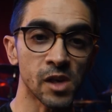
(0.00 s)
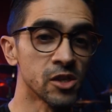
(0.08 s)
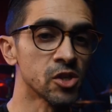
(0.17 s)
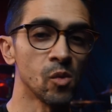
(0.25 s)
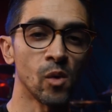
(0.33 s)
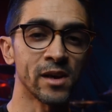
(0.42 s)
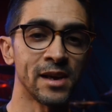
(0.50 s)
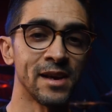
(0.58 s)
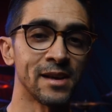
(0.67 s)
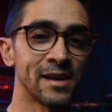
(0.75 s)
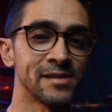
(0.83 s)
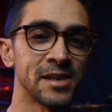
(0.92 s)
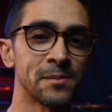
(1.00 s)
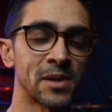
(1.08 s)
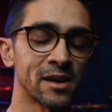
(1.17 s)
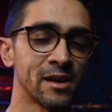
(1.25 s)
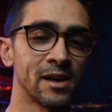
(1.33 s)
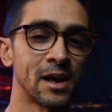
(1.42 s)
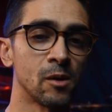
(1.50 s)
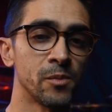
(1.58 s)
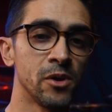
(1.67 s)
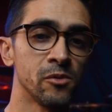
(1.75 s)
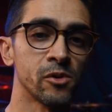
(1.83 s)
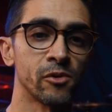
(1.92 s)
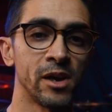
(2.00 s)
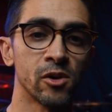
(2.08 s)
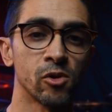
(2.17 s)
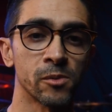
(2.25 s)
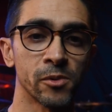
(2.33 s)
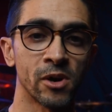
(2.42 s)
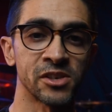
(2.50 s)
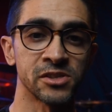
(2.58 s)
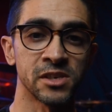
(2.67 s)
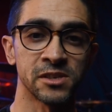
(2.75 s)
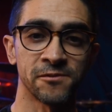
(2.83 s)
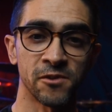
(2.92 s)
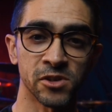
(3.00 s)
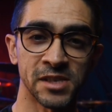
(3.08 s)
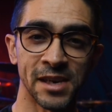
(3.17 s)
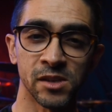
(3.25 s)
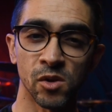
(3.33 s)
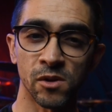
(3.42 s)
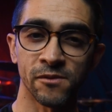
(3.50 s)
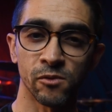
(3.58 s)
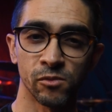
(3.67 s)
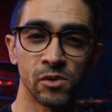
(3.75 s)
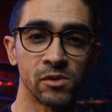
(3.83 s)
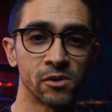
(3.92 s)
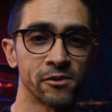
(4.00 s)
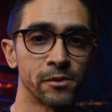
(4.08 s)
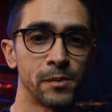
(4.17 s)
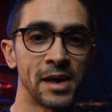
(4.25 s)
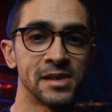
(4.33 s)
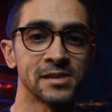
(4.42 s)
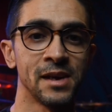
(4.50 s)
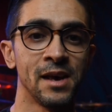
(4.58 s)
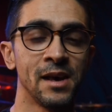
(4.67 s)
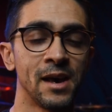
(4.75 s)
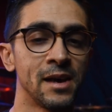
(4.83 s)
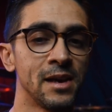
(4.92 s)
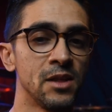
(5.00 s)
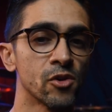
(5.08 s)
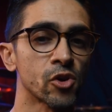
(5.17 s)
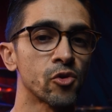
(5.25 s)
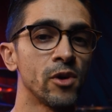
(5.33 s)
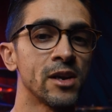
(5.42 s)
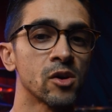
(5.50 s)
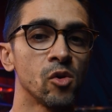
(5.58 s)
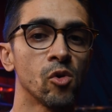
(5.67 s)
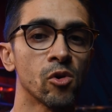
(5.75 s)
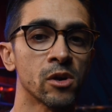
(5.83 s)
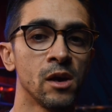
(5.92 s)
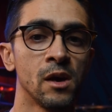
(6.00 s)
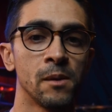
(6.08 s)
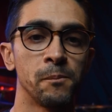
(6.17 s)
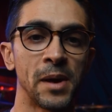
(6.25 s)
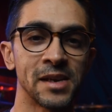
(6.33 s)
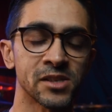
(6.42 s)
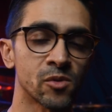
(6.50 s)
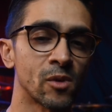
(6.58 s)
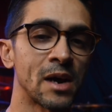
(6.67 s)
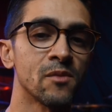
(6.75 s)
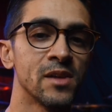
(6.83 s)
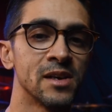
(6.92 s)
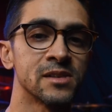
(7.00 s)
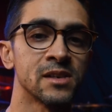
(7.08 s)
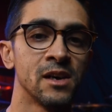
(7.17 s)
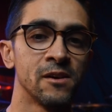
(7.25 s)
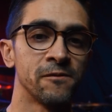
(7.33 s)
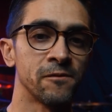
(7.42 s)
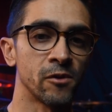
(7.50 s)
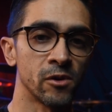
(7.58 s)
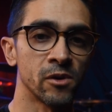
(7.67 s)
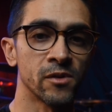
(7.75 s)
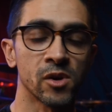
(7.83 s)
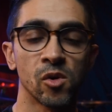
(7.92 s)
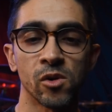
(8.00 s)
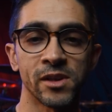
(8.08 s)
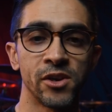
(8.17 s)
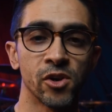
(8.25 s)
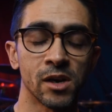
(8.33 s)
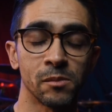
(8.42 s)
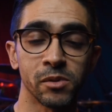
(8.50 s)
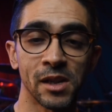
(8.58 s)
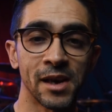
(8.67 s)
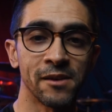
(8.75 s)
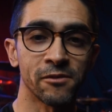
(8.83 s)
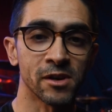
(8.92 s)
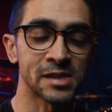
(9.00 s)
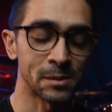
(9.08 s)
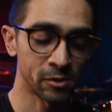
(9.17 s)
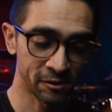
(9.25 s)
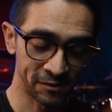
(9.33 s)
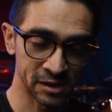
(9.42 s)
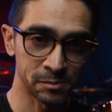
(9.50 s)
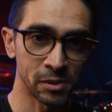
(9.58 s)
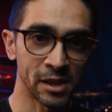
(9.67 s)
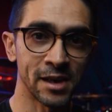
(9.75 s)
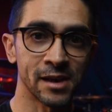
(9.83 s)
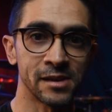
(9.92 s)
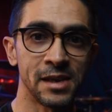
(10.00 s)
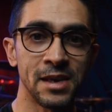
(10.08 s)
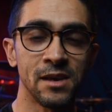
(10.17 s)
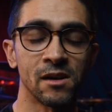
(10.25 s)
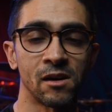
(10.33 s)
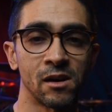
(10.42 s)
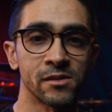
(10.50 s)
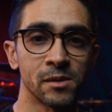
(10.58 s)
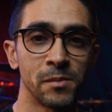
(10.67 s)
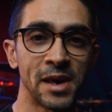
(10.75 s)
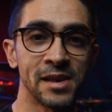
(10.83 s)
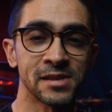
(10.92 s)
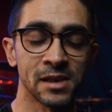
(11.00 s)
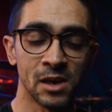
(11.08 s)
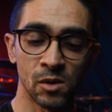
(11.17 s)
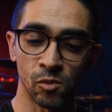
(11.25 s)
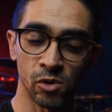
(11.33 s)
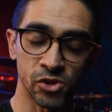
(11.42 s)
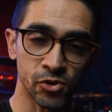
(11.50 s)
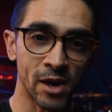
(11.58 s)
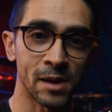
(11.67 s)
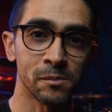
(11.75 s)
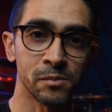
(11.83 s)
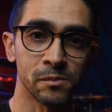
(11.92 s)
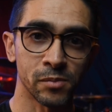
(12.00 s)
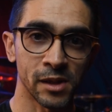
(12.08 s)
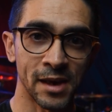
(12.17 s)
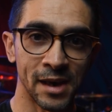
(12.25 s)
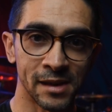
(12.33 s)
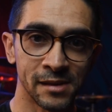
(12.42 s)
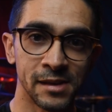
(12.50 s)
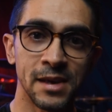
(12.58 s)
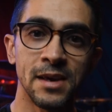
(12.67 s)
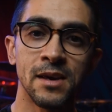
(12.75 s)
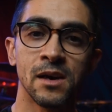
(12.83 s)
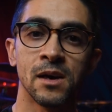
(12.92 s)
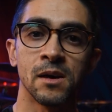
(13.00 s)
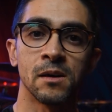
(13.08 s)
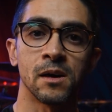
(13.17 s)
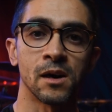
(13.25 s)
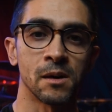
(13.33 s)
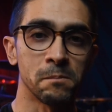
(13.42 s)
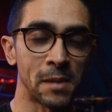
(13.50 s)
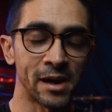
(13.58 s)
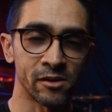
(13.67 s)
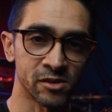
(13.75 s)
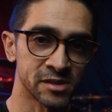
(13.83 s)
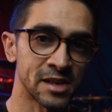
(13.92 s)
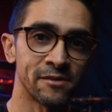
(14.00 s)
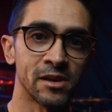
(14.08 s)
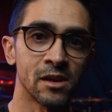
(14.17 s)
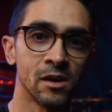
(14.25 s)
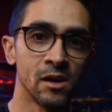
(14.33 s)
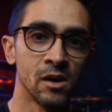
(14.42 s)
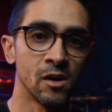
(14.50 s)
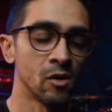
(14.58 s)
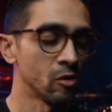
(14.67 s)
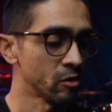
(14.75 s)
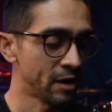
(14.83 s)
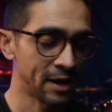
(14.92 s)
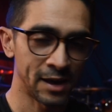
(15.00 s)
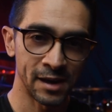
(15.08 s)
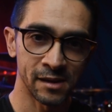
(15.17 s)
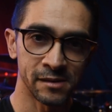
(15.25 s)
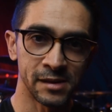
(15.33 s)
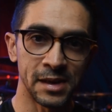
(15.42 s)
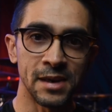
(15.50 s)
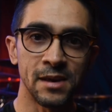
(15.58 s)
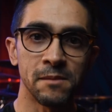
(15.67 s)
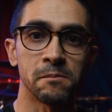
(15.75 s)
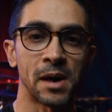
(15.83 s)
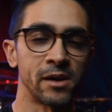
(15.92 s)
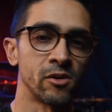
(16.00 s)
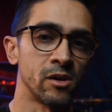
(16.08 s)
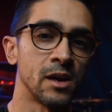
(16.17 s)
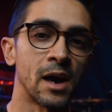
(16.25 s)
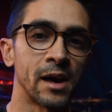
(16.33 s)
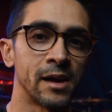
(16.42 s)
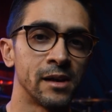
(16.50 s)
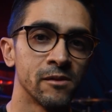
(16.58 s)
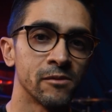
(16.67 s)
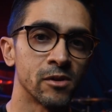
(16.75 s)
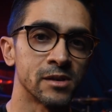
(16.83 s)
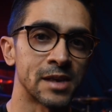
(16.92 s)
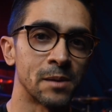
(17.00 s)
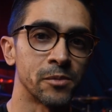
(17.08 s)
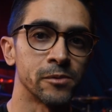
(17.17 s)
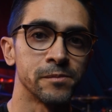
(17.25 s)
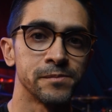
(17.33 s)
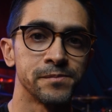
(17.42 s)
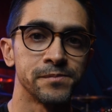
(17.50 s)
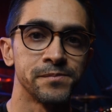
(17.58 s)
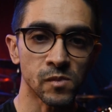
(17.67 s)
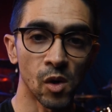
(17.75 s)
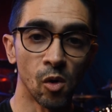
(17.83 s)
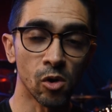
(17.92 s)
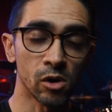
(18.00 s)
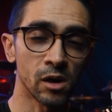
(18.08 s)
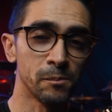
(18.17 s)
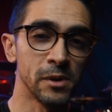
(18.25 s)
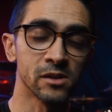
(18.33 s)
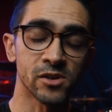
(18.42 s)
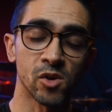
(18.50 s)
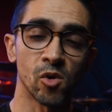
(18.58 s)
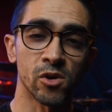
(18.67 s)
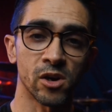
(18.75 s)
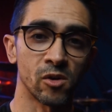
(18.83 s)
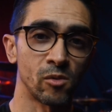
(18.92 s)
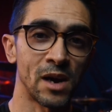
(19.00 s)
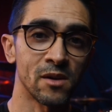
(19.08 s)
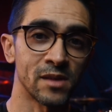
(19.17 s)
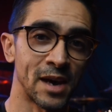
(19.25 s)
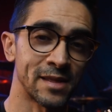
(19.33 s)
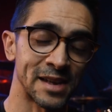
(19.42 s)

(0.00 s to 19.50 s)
So one hint and tip that could help you create your chord progressions is first take note of the root note of the bass and either create a chord based around this for the chord that you're going to play. For example, if it's playing a D on the bass, we'll try and play a D minor 7 or a D minor 9, for example. Or build the chord around that.